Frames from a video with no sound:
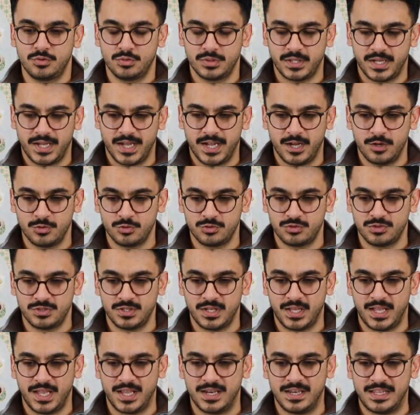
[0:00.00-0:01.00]
into the house
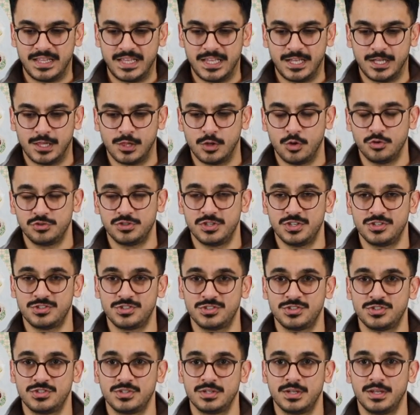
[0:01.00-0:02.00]
and he
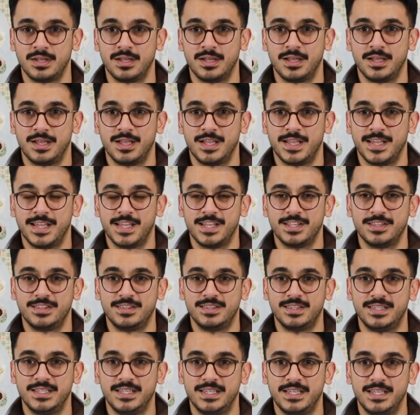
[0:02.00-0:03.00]
closes
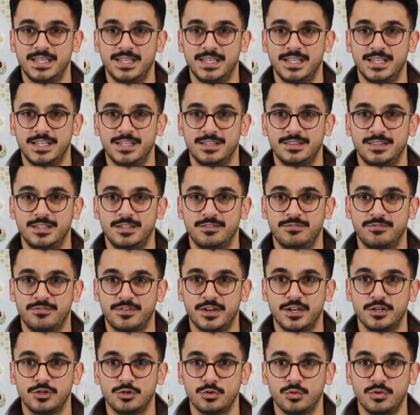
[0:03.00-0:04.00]
the, the
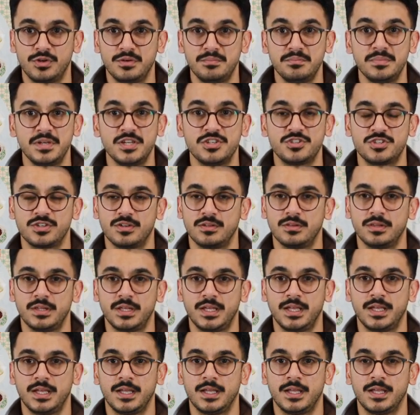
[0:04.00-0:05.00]
front door
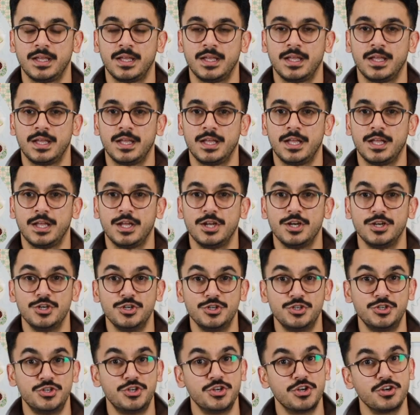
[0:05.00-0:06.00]
immediately,
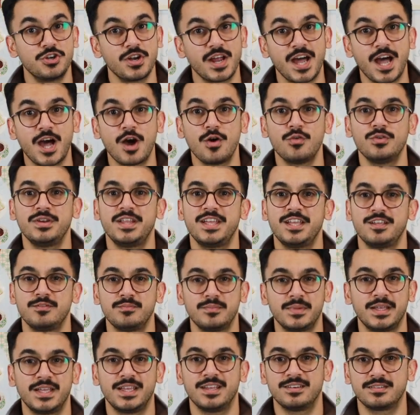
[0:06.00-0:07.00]

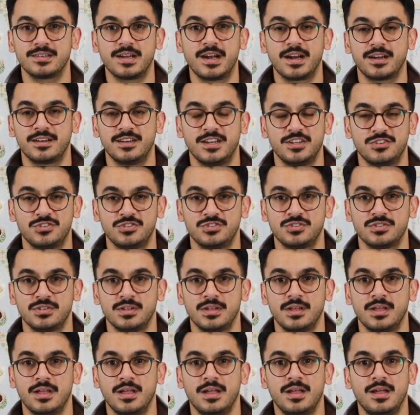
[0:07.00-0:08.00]
drowning me in darkness.
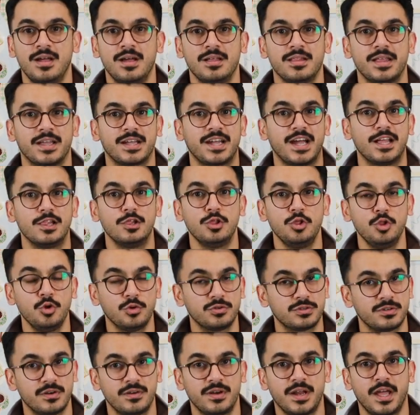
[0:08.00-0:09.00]
Like I
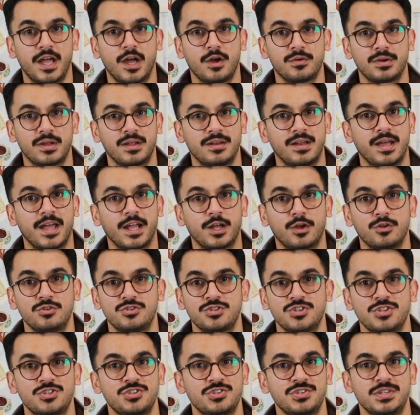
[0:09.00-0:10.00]
looked around and I
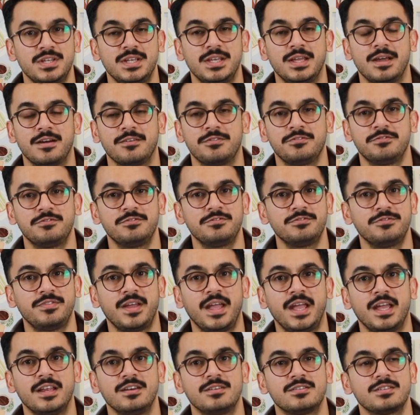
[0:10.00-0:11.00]
could just see a
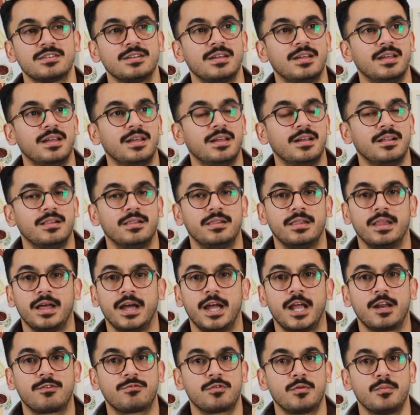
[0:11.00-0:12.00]
faint
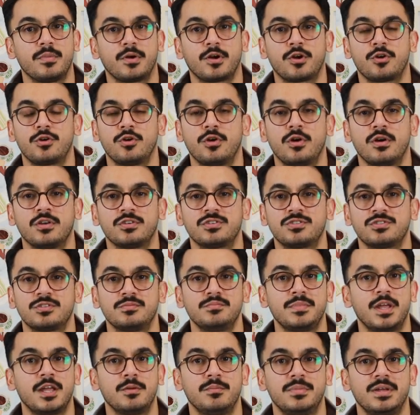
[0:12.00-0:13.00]
light from across,
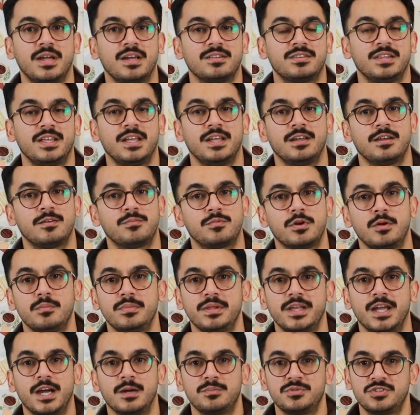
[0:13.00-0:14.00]
maybe I think
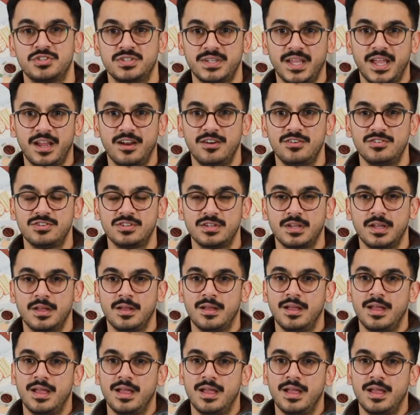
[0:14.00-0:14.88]
probably upstairs.